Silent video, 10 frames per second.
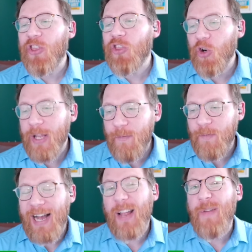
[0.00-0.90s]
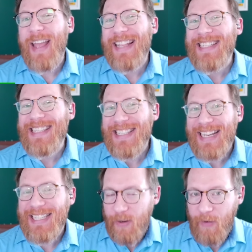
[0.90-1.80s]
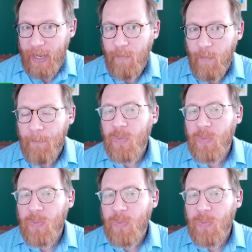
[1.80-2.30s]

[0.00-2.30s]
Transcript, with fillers: 35, and 65.